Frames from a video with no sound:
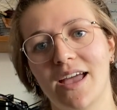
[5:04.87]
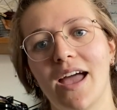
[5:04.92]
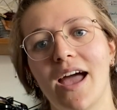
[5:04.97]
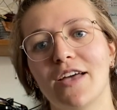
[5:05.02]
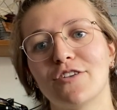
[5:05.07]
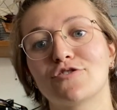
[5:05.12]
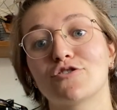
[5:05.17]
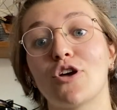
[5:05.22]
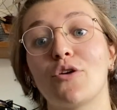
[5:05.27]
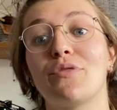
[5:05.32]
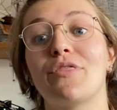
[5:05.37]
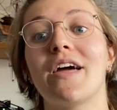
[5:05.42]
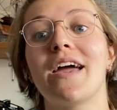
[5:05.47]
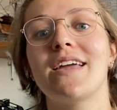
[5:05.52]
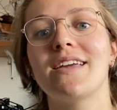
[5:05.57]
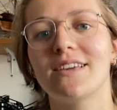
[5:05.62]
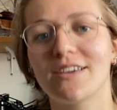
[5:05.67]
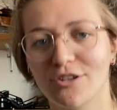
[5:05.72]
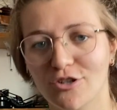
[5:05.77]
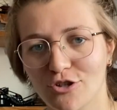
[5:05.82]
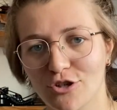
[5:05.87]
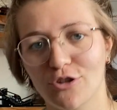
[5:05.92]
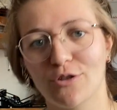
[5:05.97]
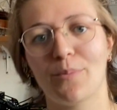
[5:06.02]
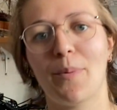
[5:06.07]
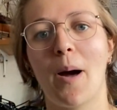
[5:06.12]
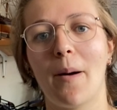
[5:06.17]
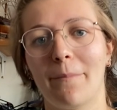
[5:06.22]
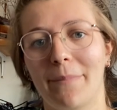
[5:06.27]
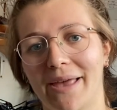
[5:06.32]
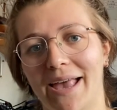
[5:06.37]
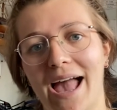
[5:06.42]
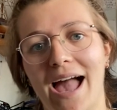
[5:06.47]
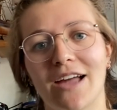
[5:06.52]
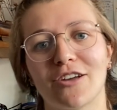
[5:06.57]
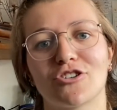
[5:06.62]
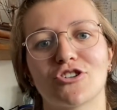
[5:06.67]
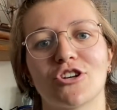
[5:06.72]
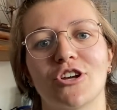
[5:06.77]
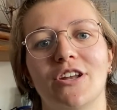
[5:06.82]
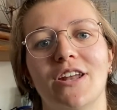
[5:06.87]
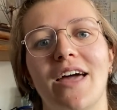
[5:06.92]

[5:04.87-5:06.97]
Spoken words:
so they can do the pumping action,